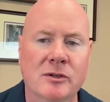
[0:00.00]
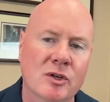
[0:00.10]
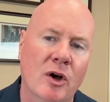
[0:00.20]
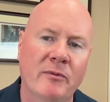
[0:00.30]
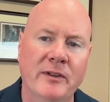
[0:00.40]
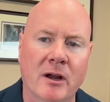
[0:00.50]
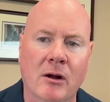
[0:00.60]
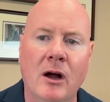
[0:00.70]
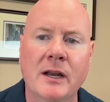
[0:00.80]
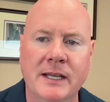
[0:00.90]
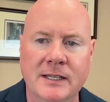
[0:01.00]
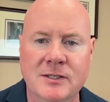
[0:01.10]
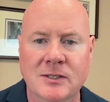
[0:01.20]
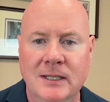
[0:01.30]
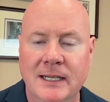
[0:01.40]
So hopefully our
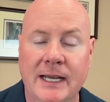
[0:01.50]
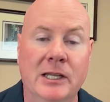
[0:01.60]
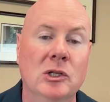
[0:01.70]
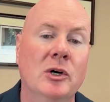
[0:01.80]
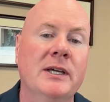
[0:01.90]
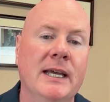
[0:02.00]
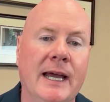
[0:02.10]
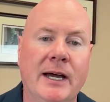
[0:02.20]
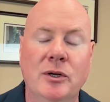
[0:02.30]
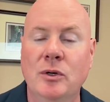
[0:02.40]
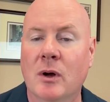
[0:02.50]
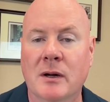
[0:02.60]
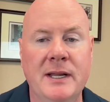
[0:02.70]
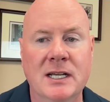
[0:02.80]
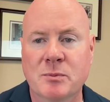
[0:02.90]
audience, in looking at who our
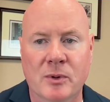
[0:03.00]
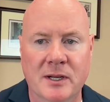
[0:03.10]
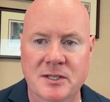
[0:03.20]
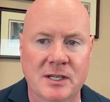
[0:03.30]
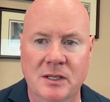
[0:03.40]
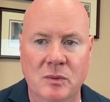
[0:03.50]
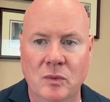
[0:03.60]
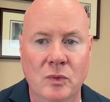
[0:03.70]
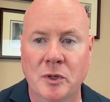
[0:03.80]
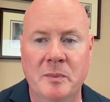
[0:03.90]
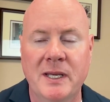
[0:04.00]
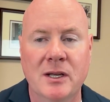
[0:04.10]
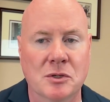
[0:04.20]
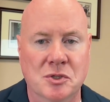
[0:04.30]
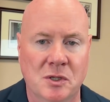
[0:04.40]
next president would
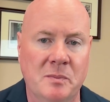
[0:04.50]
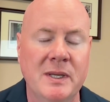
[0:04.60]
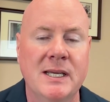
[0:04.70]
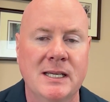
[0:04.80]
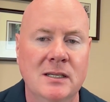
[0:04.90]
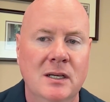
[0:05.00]
be or should be,